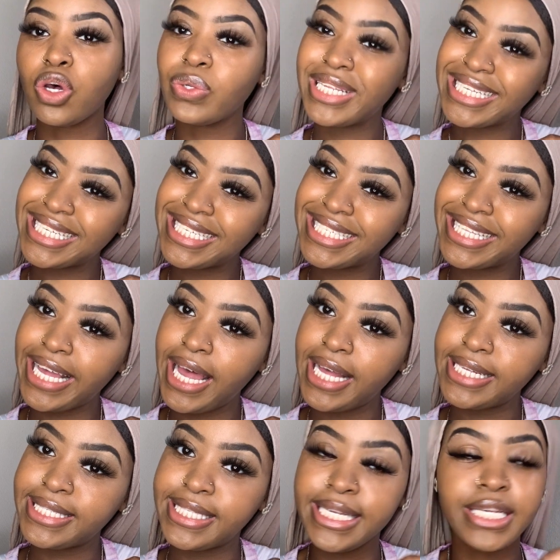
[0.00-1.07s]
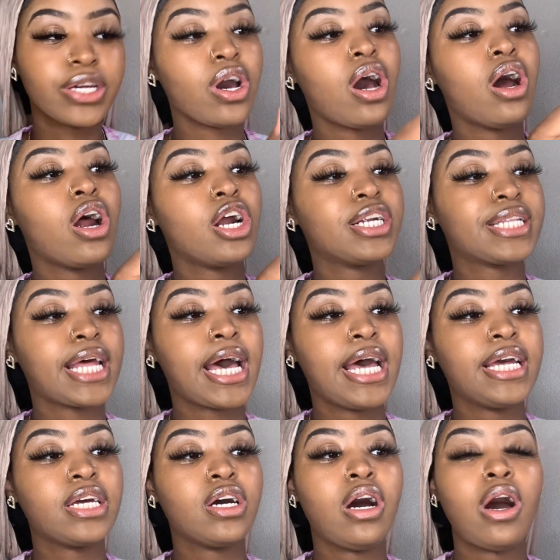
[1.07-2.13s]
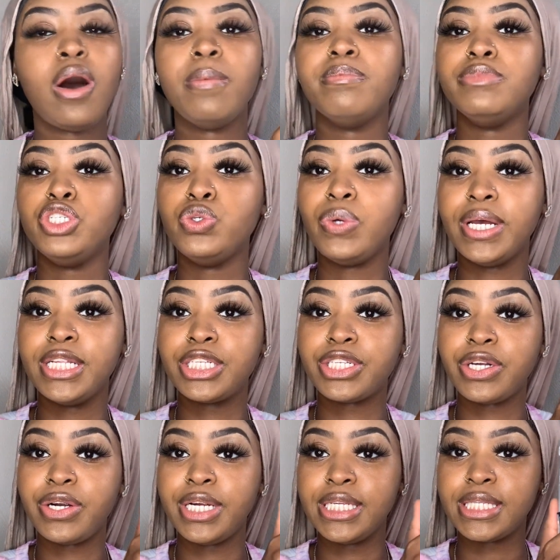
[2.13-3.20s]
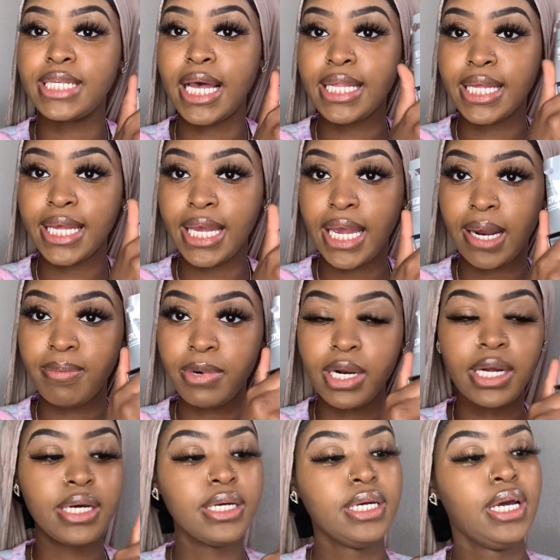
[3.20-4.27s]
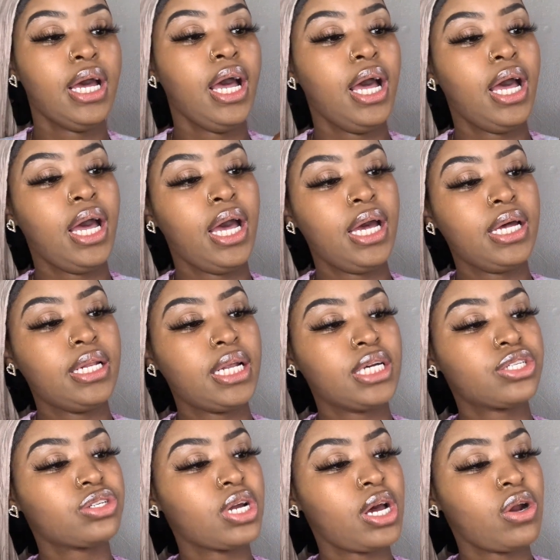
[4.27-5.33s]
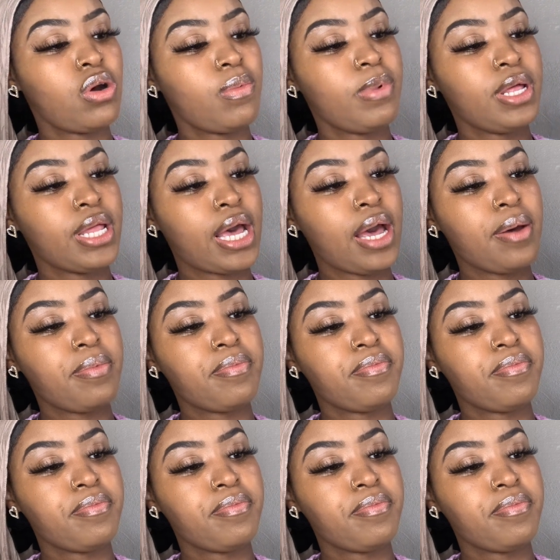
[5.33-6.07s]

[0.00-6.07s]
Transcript: this is the SD card that you insert inside the camera. And let's try to open that.